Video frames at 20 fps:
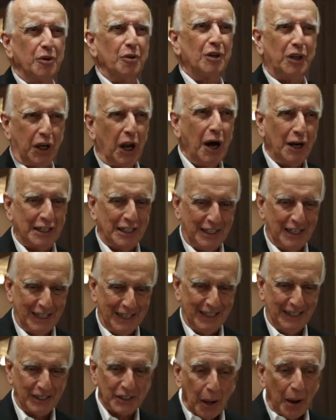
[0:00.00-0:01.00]
o'clock it
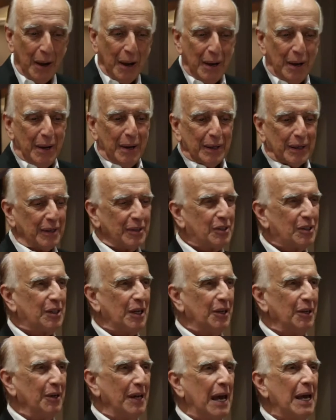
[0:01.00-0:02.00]
is.
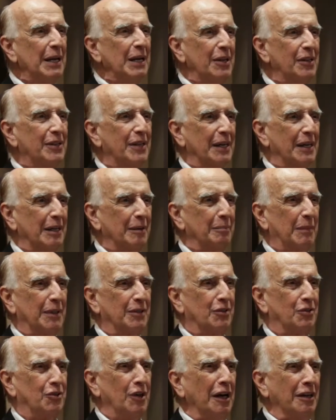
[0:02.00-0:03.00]
Consider anything,
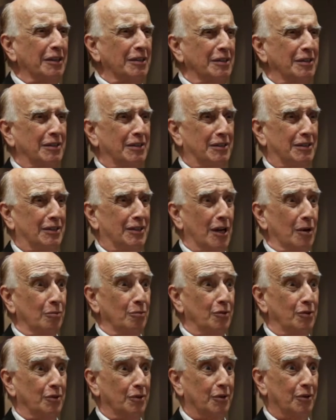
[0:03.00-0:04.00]
but just
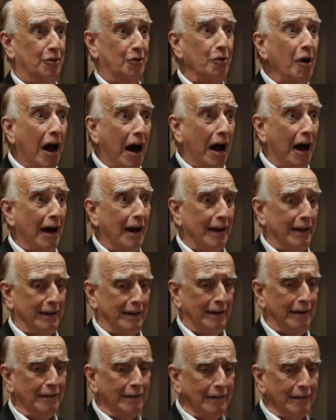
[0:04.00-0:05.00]
don't cry."